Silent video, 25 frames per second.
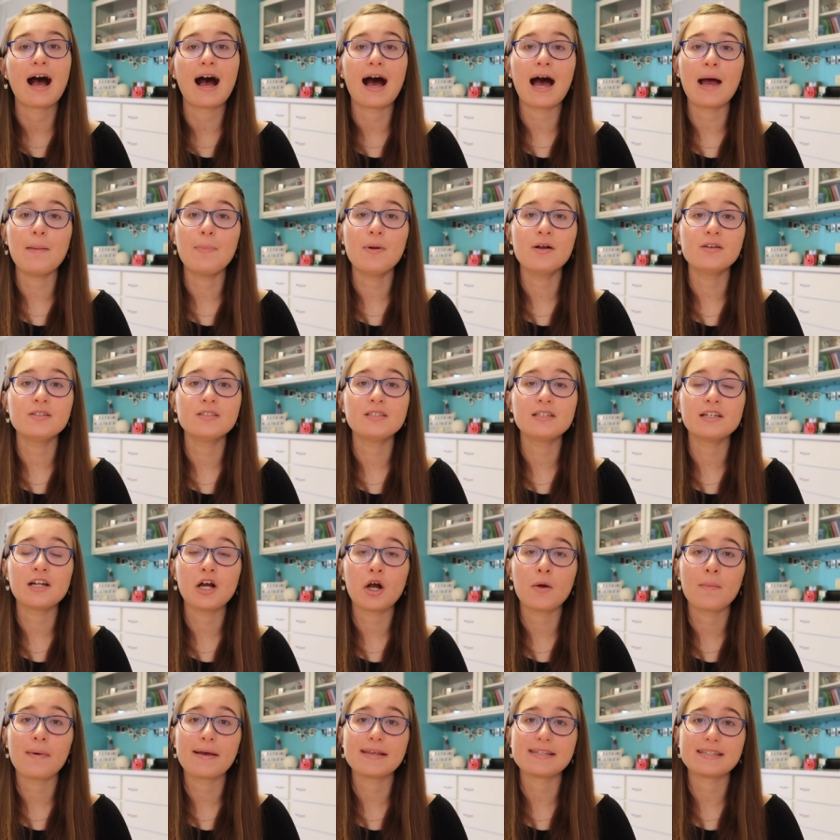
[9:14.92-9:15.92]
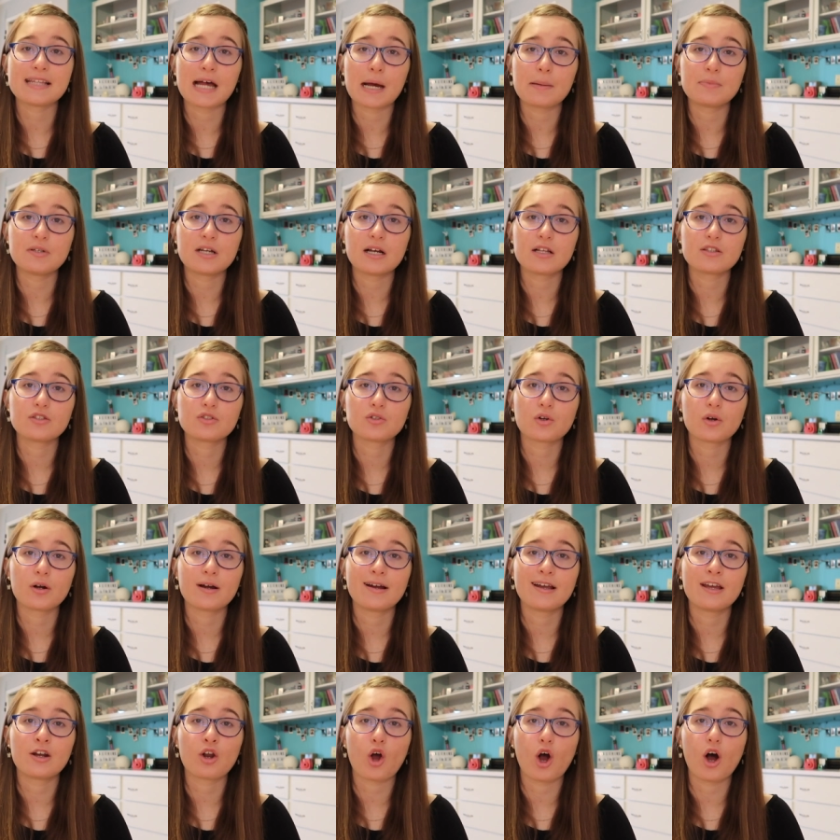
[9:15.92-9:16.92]
I posted it on my Snapchat
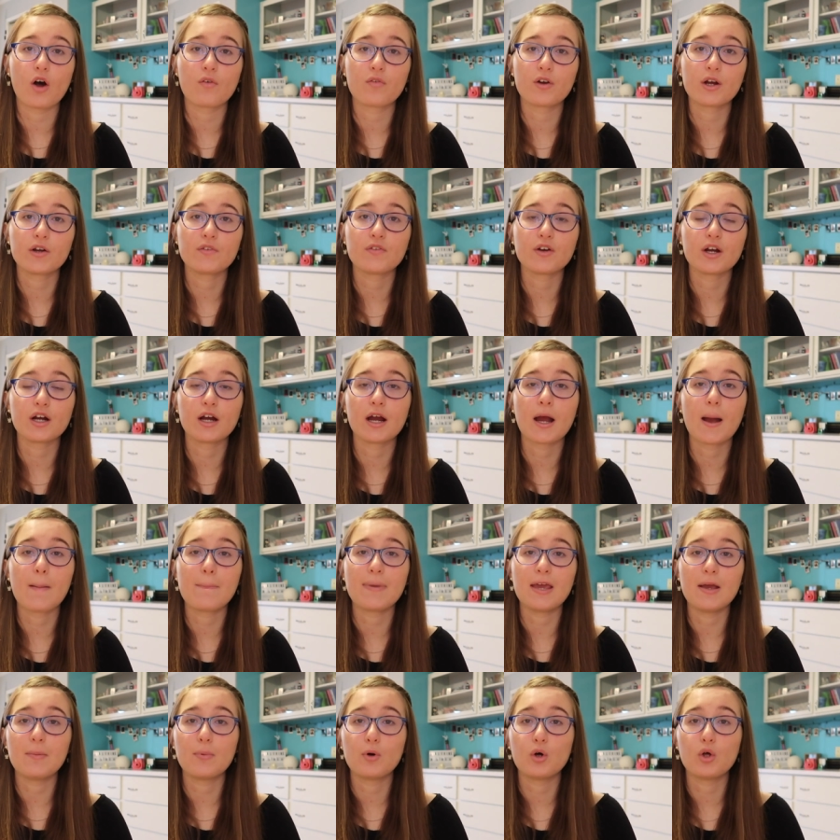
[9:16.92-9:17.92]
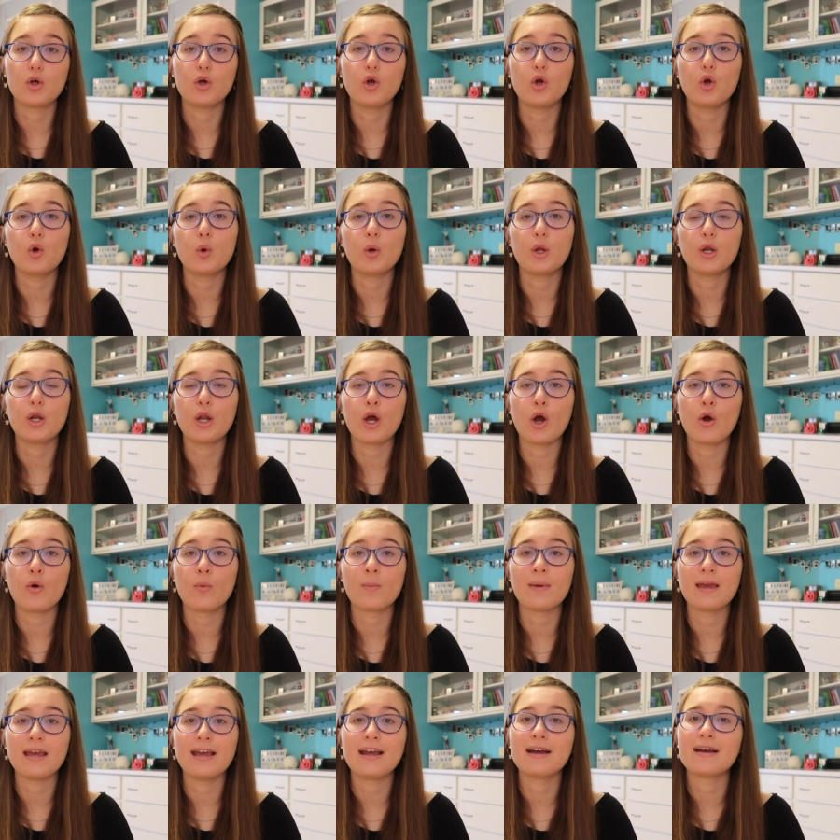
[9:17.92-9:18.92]
story and offered for people who know
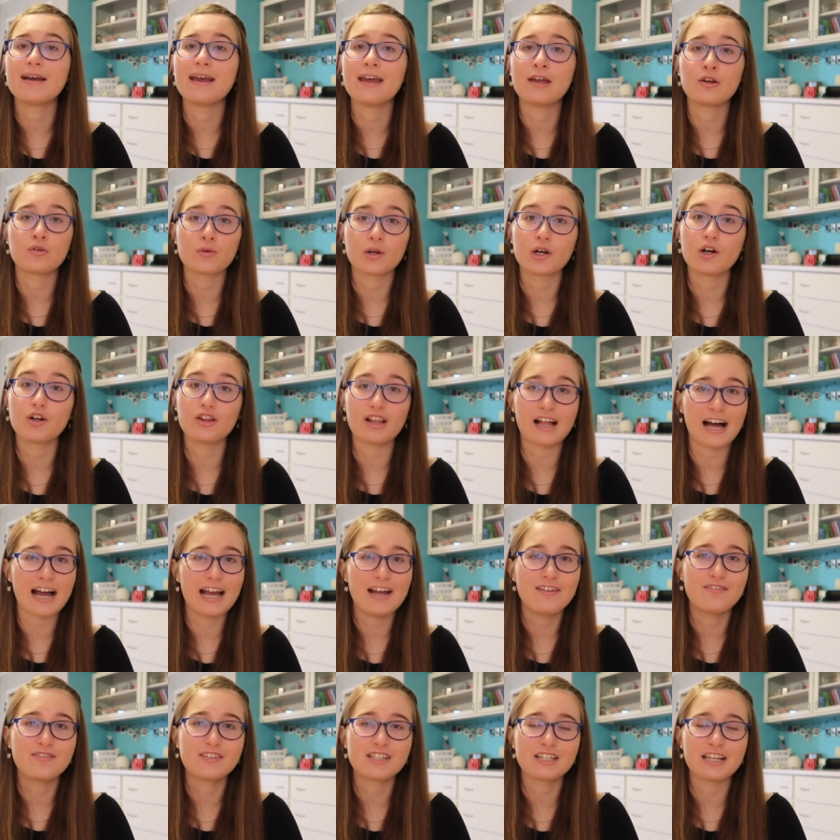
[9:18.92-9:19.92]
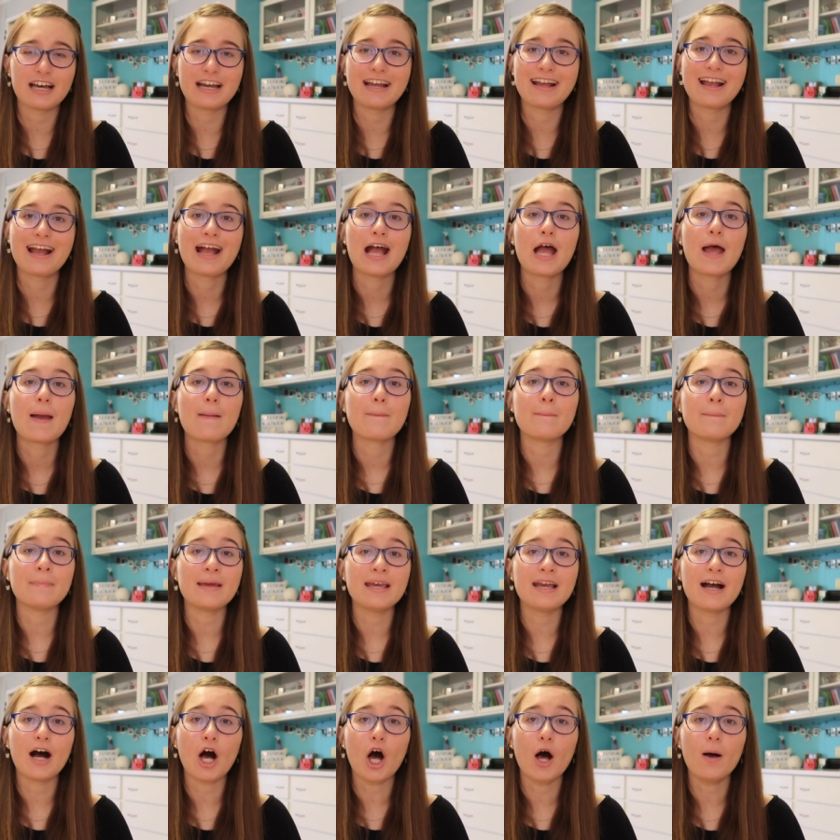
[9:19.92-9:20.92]
me in real life to like
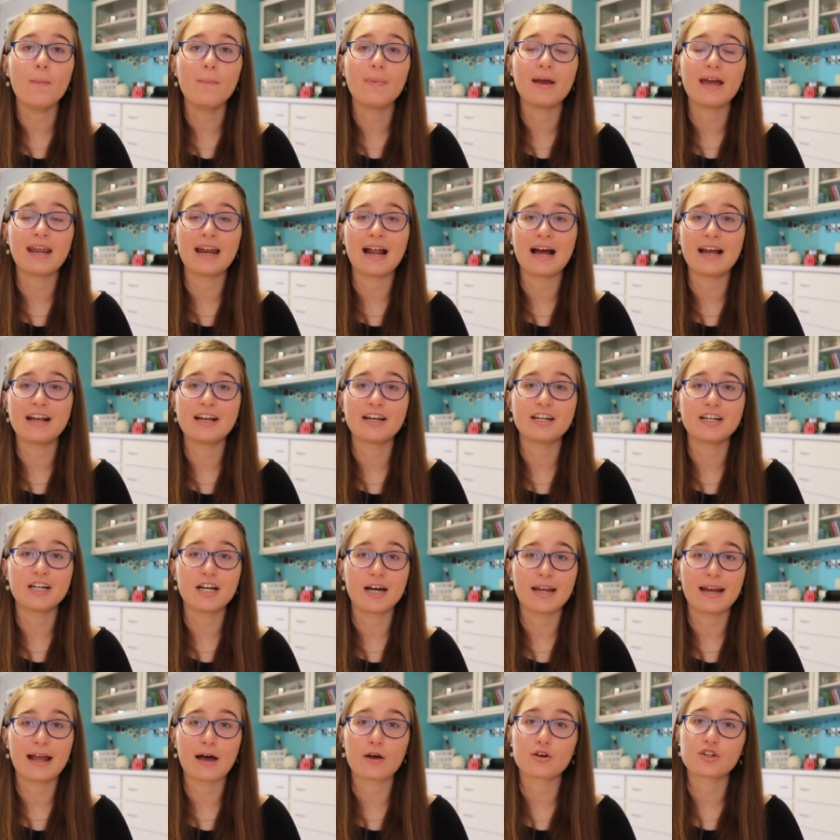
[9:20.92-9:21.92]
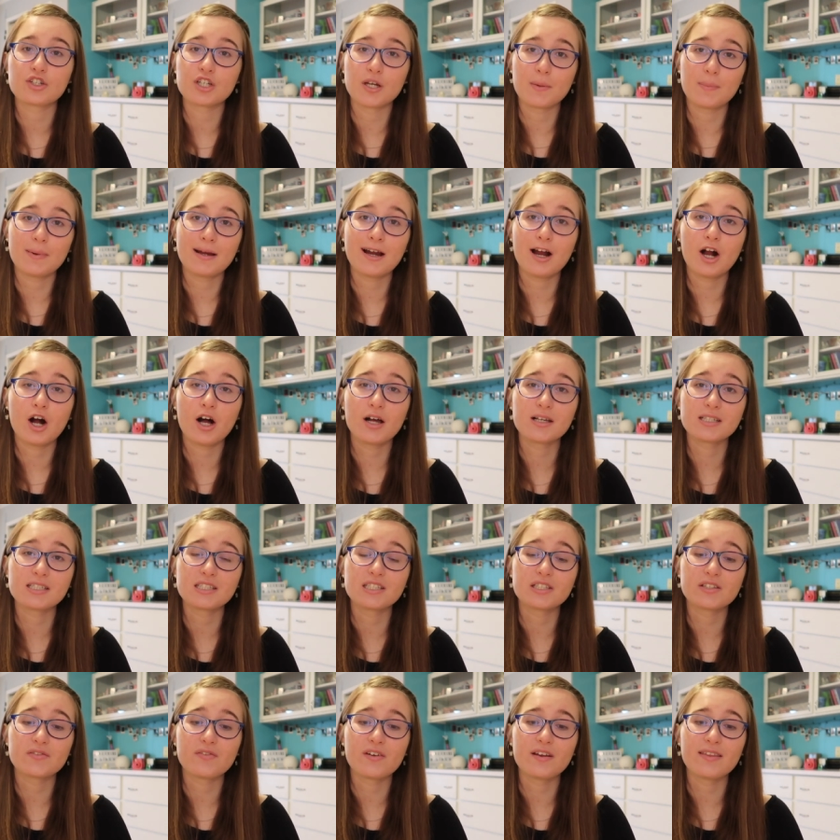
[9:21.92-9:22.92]
meet up, and I could cut out shipping
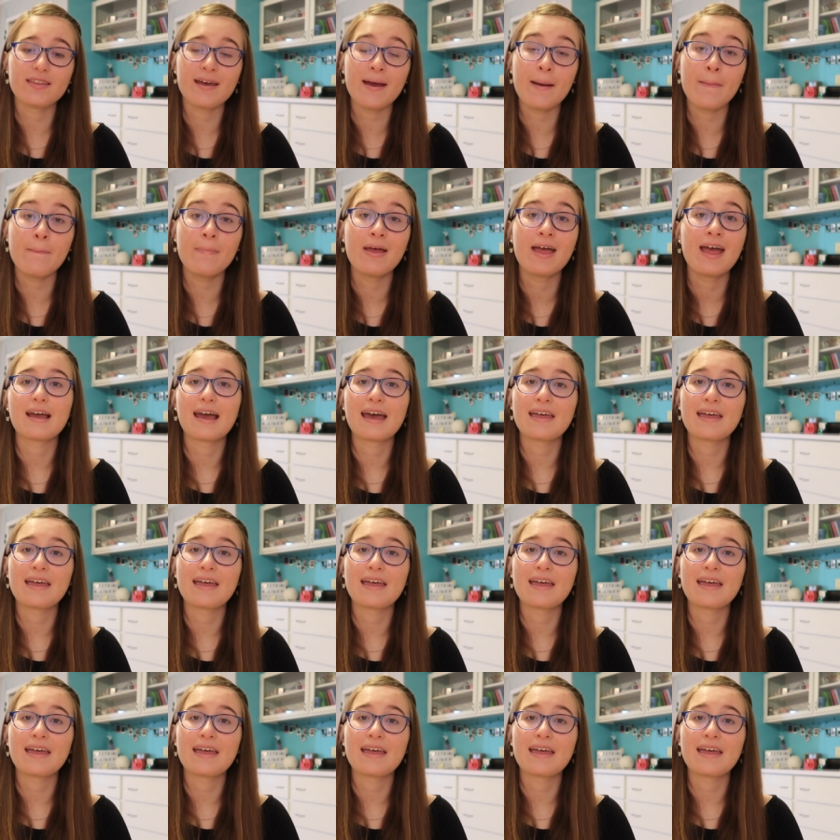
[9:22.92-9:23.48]
costs for them.